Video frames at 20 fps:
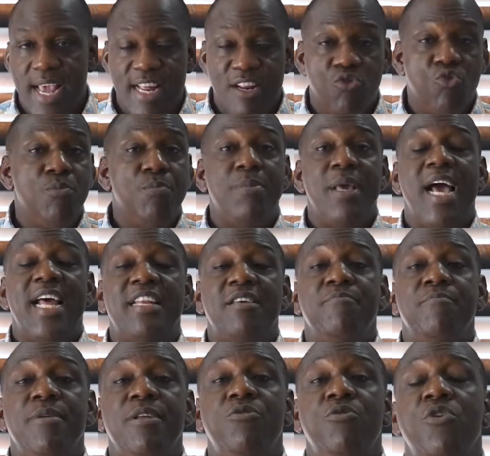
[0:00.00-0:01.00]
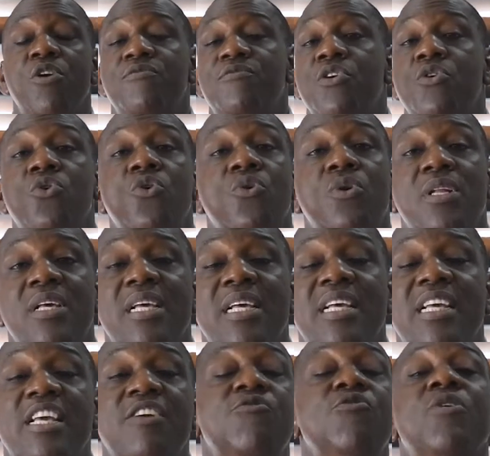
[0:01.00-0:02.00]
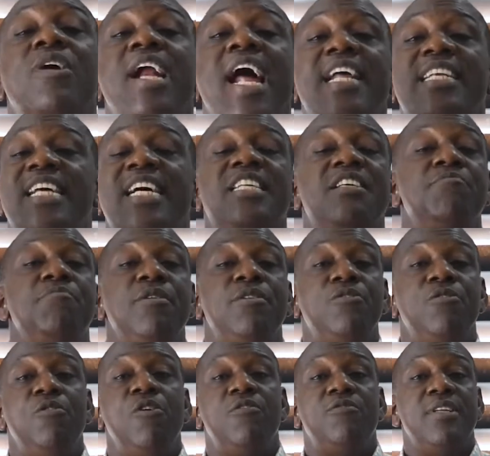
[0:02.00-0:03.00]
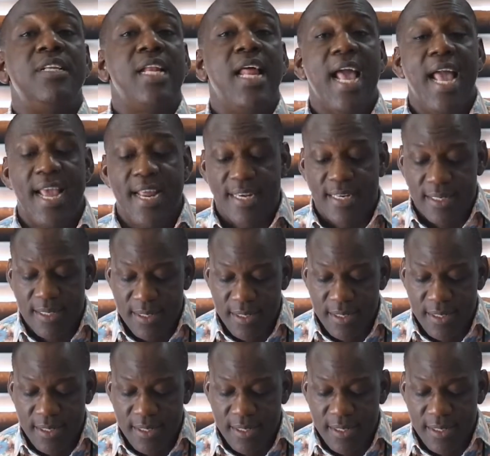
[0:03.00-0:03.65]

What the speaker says: It could be at the middle of the road, even right at the middle of the night.